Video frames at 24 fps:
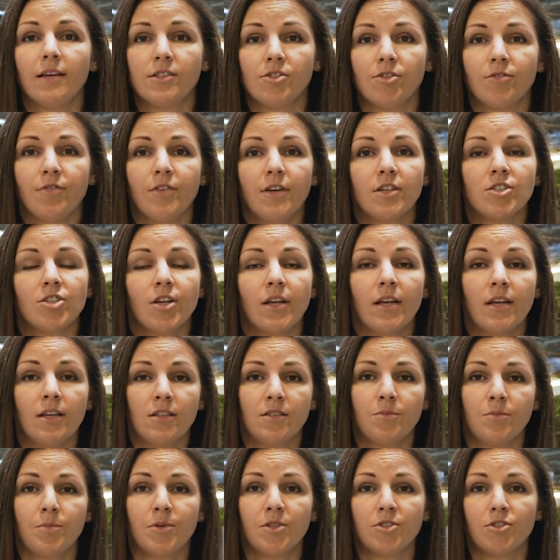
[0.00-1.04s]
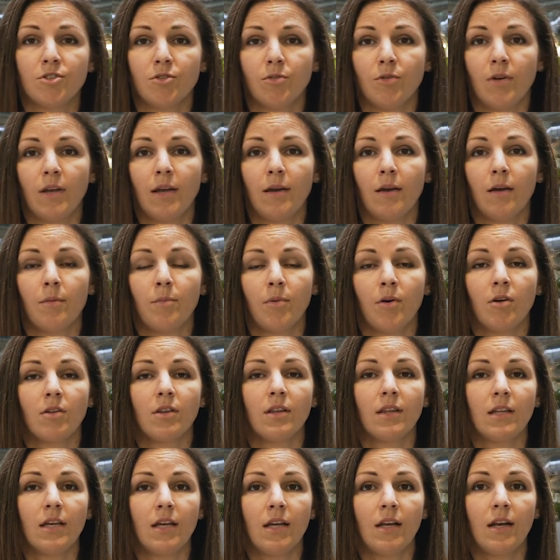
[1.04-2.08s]
Laserfiche is pursuing
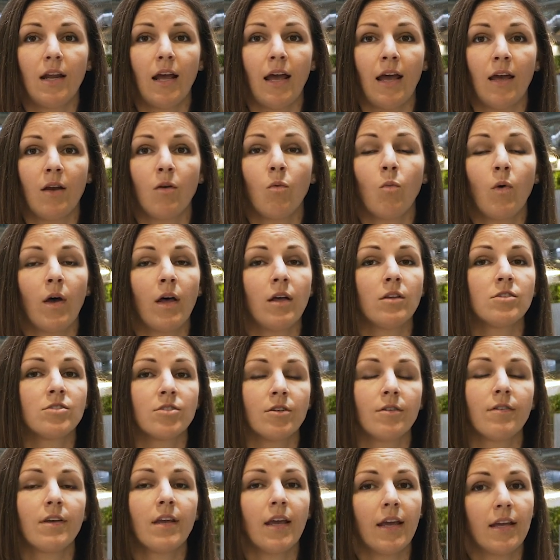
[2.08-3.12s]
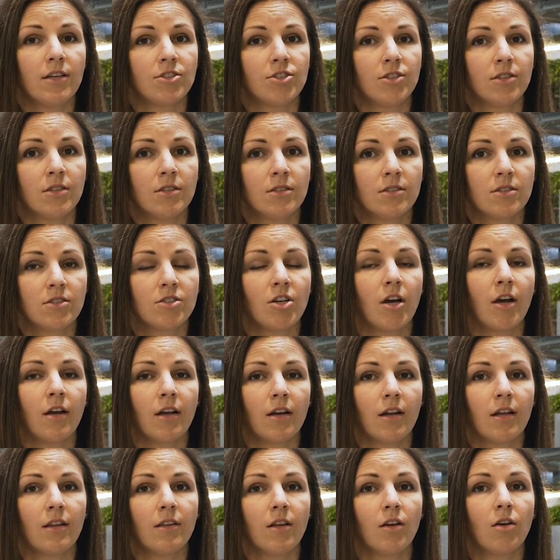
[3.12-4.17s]
both LEED and WELL certifications,
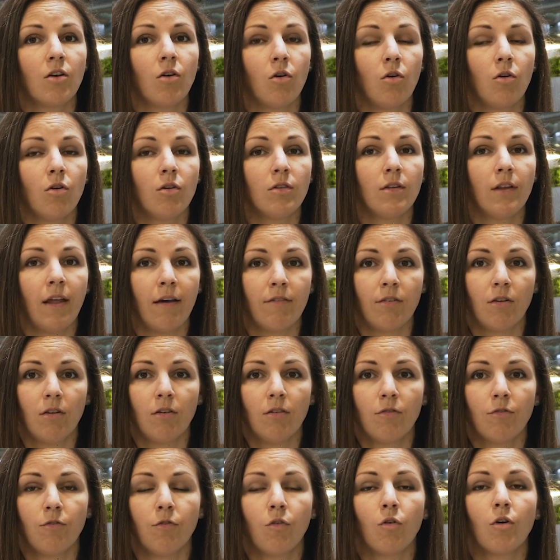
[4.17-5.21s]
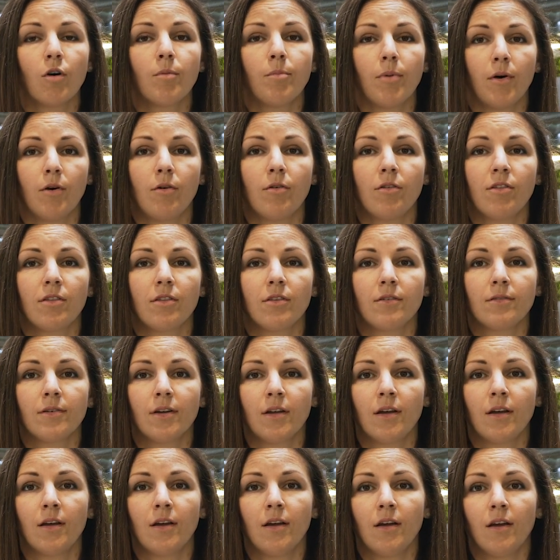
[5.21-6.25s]
targeting the gold level for both.
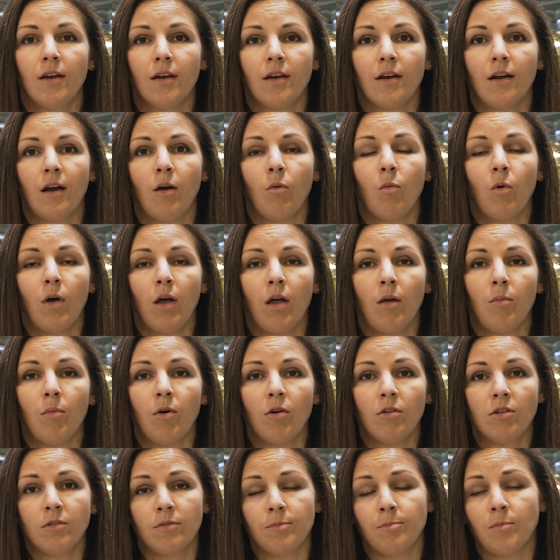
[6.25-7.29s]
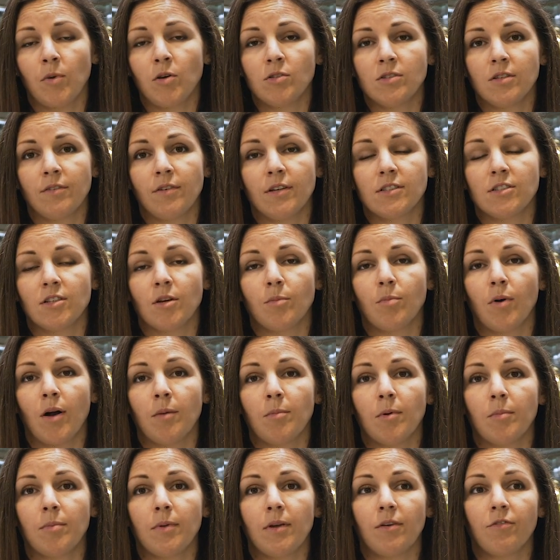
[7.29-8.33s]
Now, while most of us are
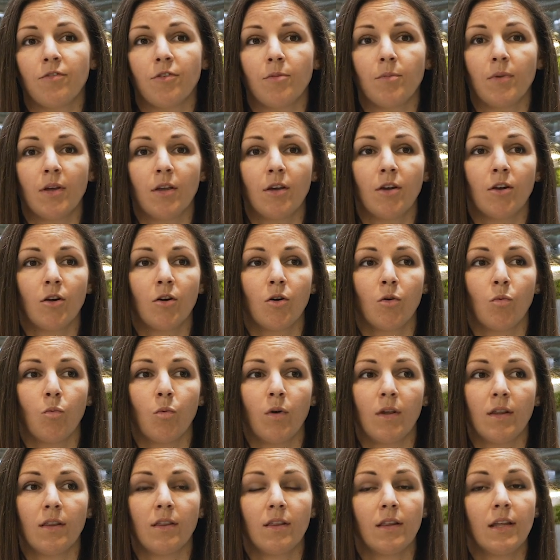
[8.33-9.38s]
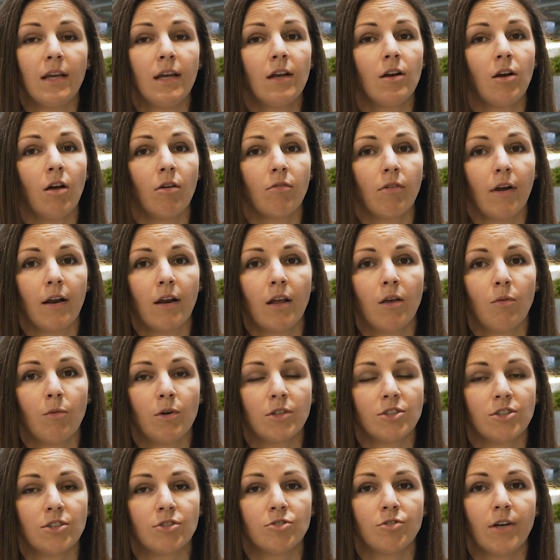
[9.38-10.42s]
probably familiar with LEED already,
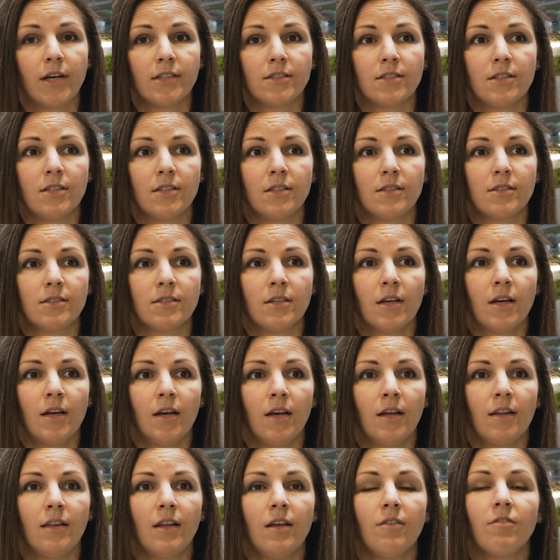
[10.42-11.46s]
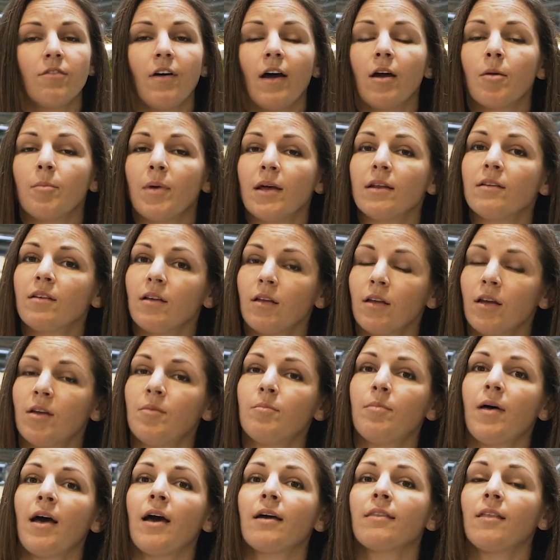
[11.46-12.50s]
which addresses the environmental
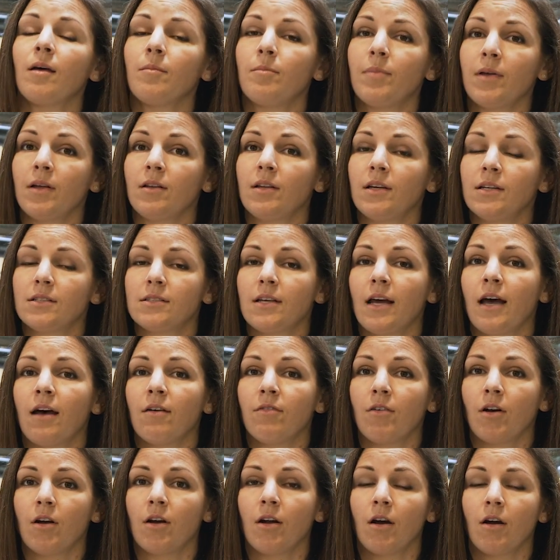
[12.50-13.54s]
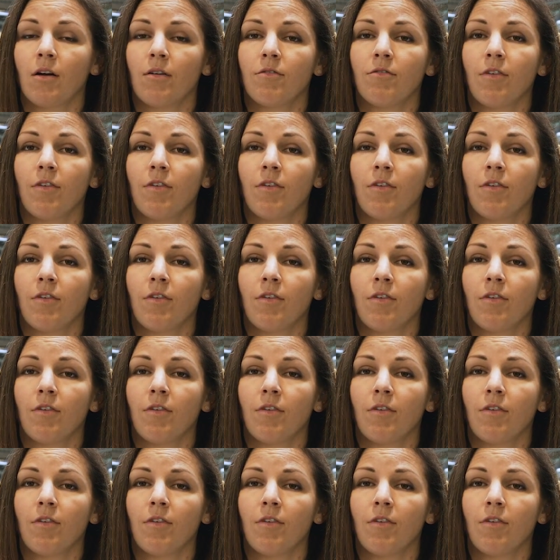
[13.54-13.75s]
impact that buildings have on our